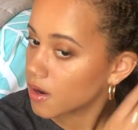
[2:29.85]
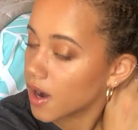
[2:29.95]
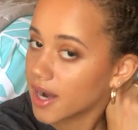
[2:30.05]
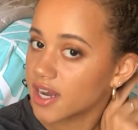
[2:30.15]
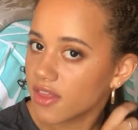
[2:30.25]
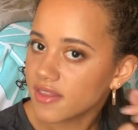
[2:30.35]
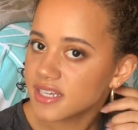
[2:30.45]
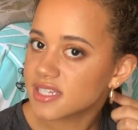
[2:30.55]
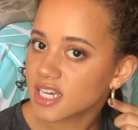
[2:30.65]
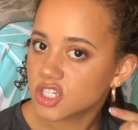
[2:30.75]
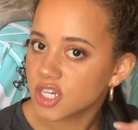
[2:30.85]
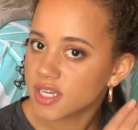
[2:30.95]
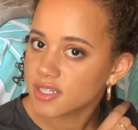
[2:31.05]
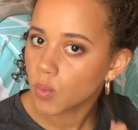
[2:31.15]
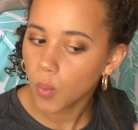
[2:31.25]
All right, now that this section
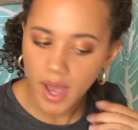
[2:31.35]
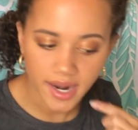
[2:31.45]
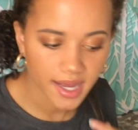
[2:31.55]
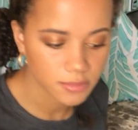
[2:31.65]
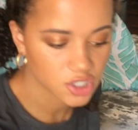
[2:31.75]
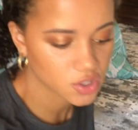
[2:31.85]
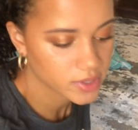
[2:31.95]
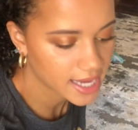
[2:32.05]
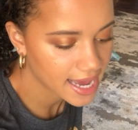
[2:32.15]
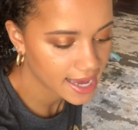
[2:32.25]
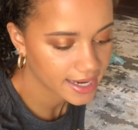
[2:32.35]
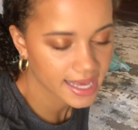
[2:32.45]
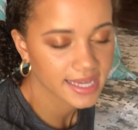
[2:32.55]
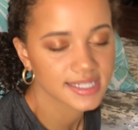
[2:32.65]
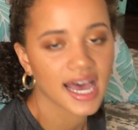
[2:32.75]
is wet, I'm just going to add
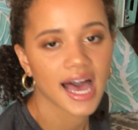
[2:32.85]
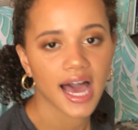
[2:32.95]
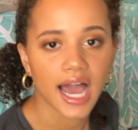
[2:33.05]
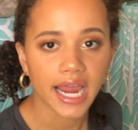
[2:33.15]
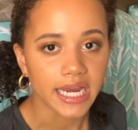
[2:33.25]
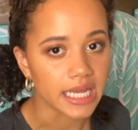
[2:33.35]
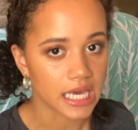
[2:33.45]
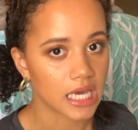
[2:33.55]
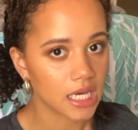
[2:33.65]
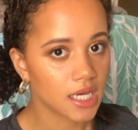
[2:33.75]
a tiny